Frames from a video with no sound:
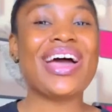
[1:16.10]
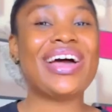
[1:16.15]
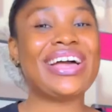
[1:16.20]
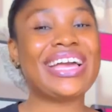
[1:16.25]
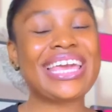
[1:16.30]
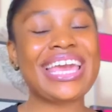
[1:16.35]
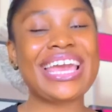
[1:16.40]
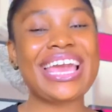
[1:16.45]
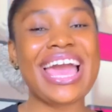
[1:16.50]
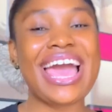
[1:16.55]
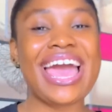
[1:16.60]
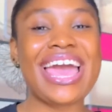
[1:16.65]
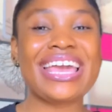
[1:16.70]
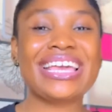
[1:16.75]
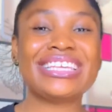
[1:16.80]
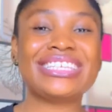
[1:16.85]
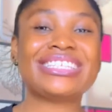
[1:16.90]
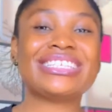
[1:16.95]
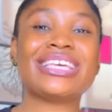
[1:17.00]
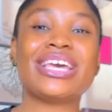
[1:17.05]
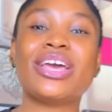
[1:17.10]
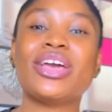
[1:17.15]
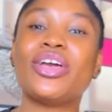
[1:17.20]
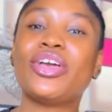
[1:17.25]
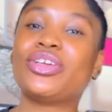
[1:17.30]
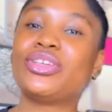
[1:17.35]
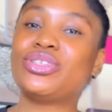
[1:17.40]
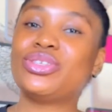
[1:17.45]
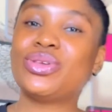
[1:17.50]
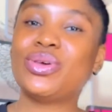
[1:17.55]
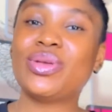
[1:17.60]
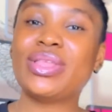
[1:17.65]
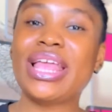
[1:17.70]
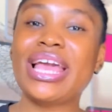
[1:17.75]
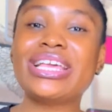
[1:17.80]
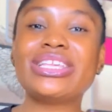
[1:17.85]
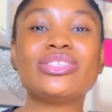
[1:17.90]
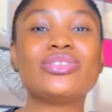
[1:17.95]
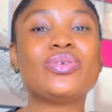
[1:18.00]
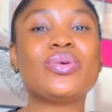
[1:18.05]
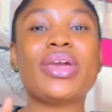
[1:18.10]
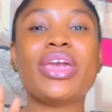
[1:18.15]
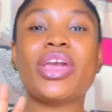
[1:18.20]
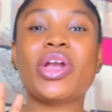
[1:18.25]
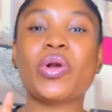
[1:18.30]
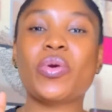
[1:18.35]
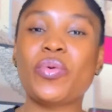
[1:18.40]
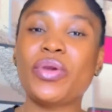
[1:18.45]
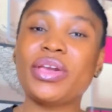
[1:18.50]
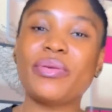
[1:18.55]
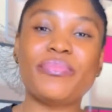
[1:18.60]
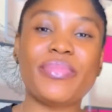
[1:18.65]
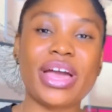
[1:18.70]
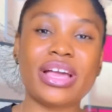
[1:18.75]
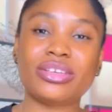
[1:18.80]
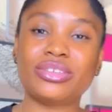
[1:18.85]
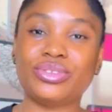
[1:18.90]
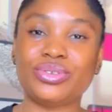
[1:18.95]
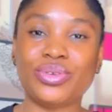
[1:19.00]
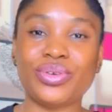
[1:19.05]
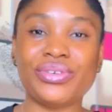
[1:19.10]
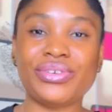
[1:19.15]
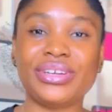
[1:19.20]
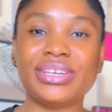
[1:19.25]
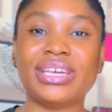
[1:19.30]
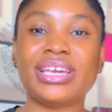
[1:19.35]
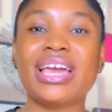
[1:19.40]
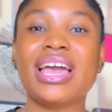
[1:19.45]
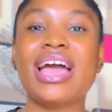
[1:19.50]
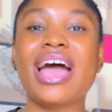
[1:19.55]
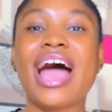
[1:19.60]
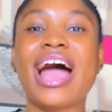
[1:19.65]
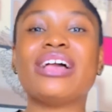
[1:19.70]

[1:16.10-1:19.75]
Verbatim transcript: Okay, guys, so let's do a quick backstory